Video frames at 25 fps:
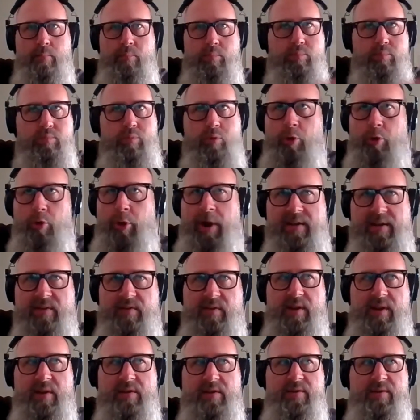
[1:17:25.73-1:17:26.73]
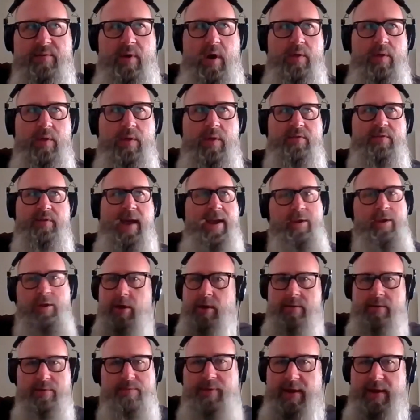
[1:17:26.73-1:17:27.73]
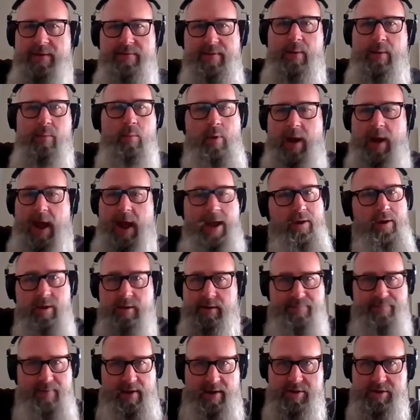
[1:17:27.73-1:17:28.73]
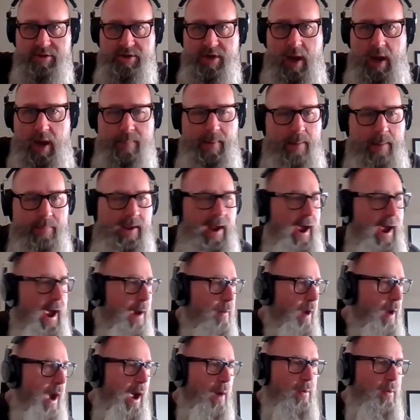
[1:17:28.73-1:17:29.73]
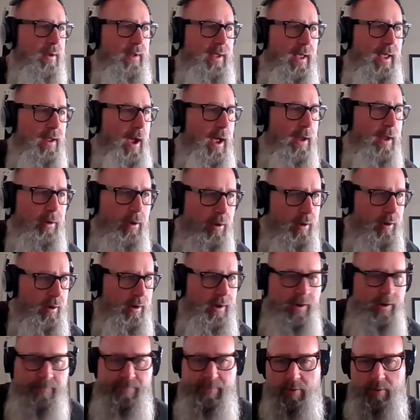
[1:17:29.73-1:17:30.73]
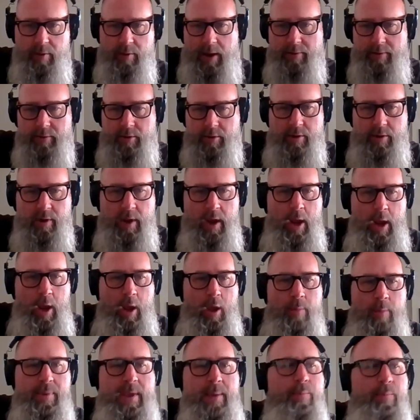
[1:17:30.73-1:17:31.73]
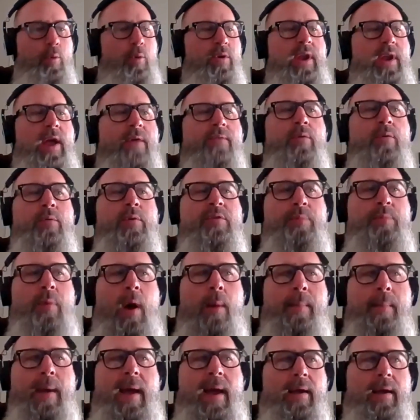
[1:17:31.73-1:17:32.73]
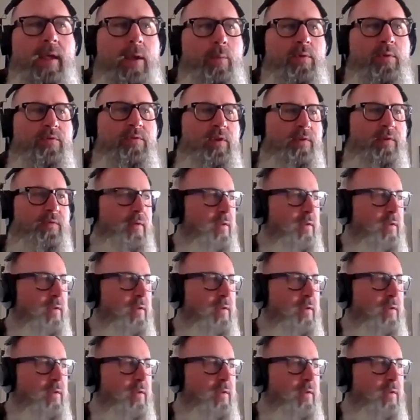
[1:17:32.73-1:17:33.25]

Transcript: craziness of all this, I couldn't find a job. I mean, I'd go to an interview, or people would never respond back. It was this,